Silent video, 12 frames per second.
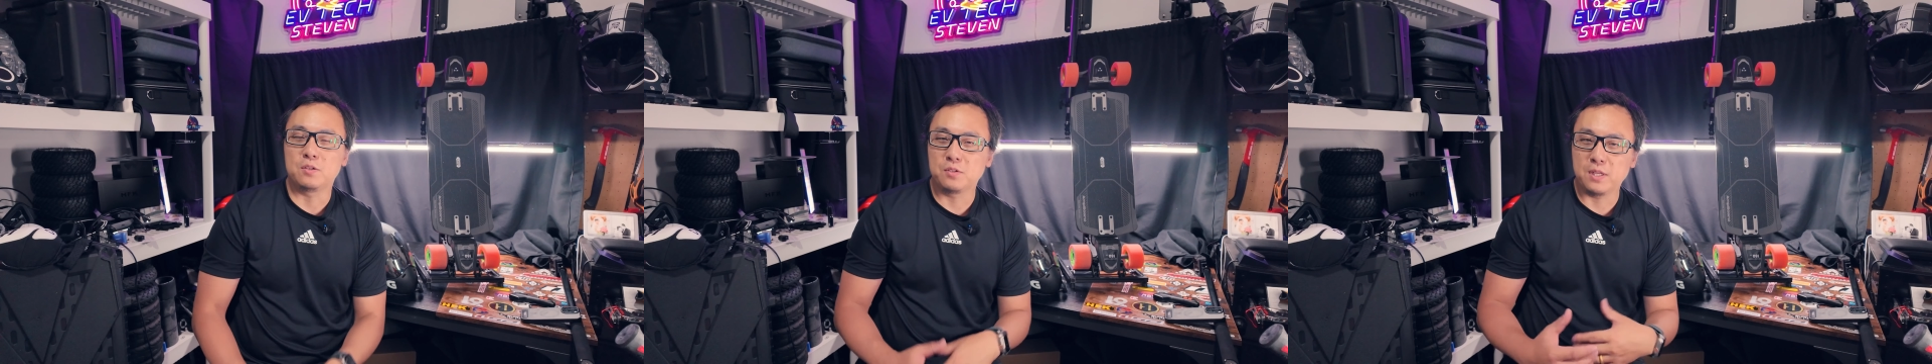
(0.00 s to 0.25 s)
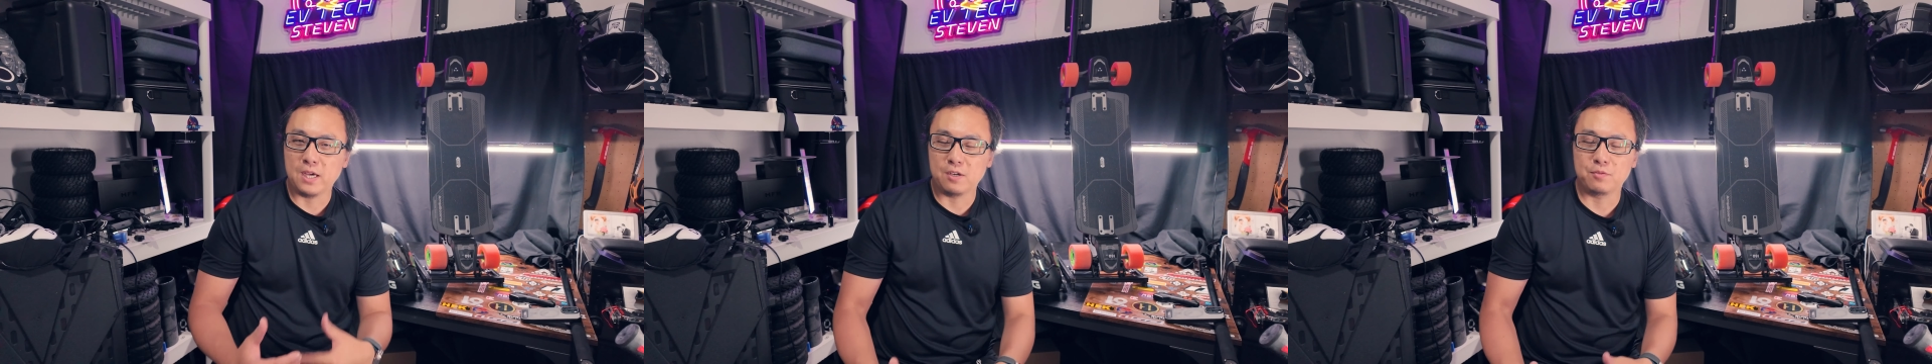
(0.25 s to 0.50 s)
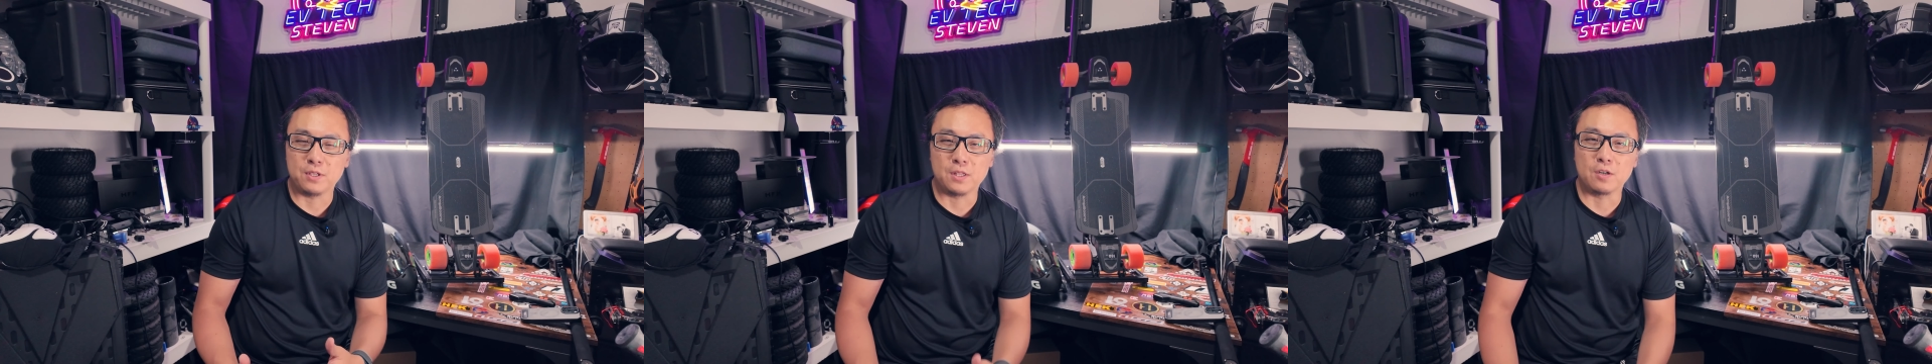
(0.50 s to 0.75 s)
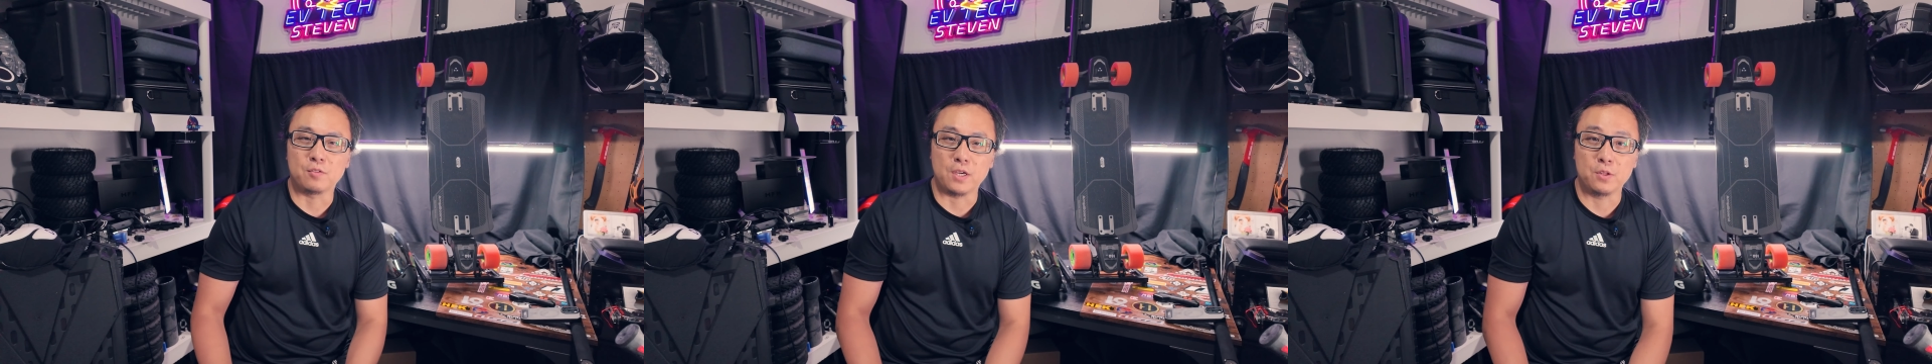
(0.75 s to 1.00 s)
doesn't have
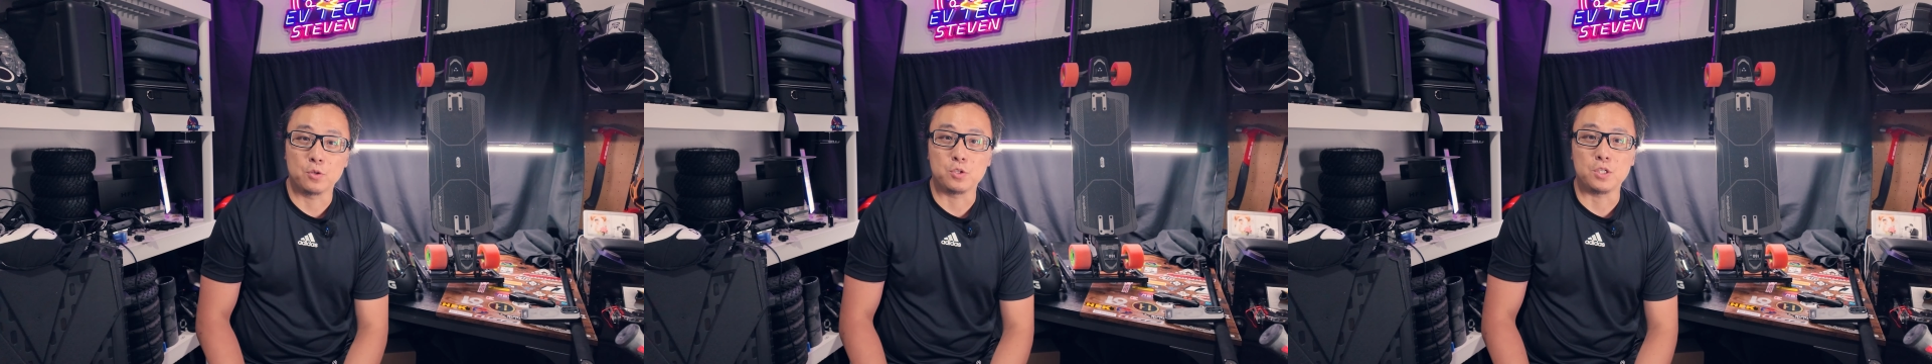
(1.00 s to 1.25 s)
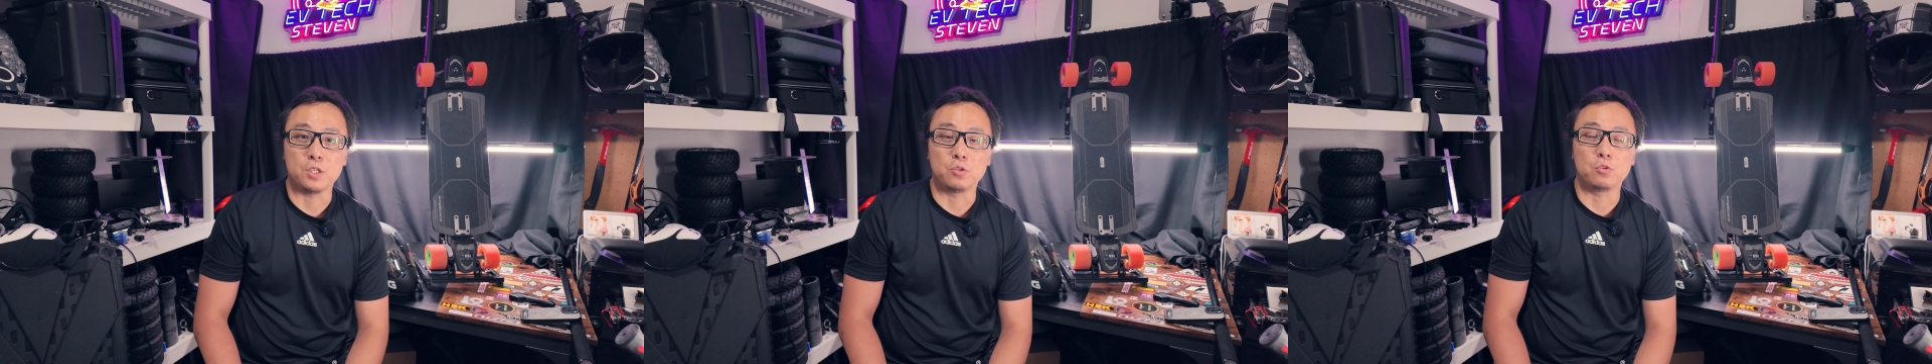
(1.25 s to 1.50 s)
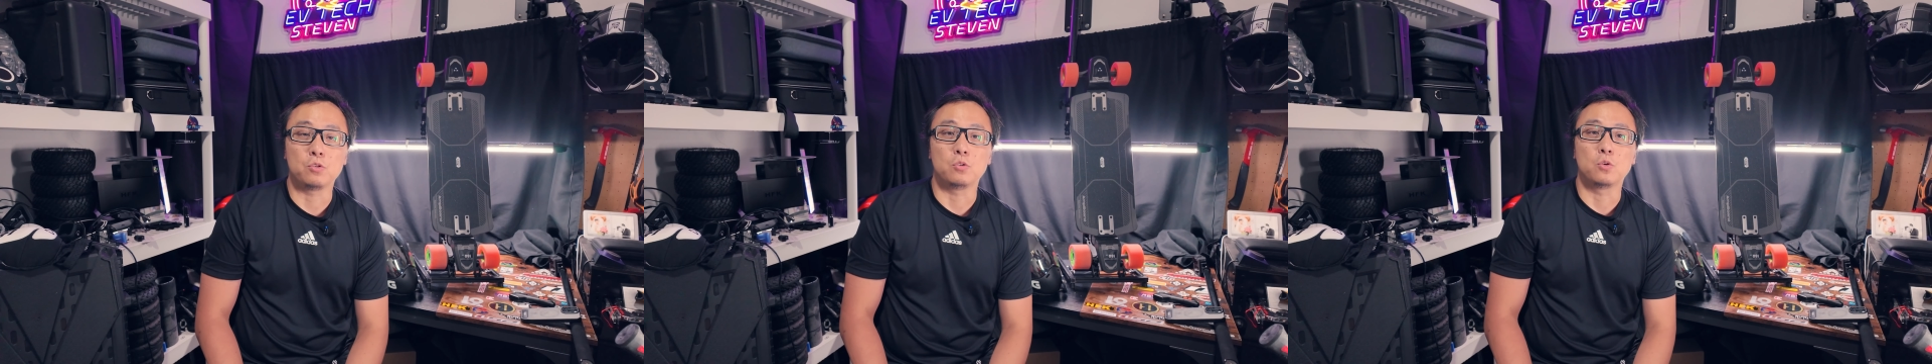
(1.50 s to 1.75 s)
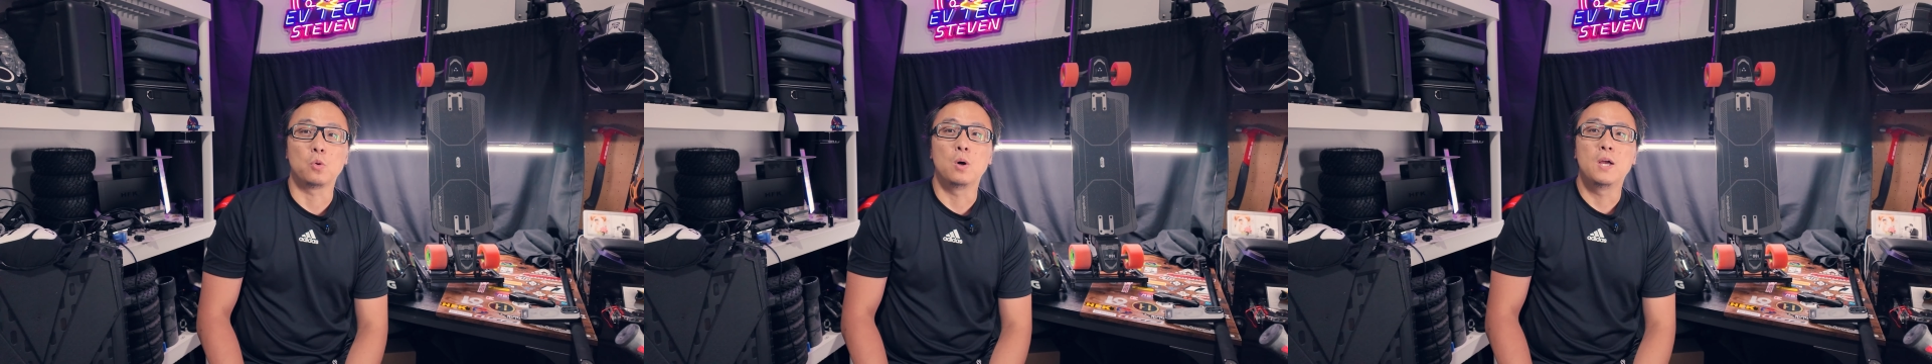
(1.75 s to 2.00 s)
enough energy
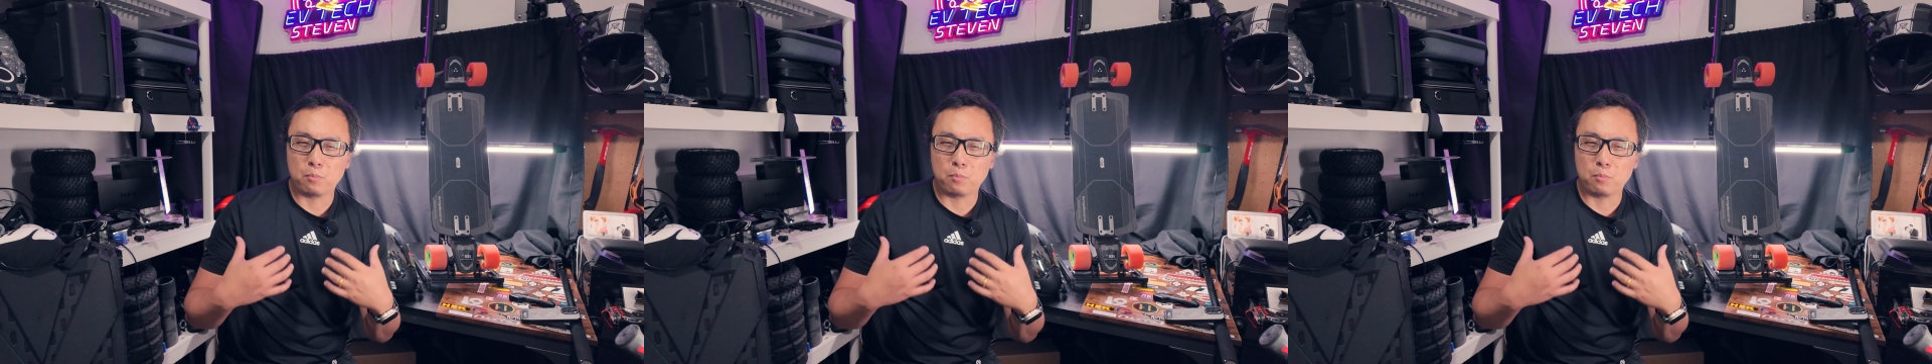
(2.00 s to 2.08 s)
to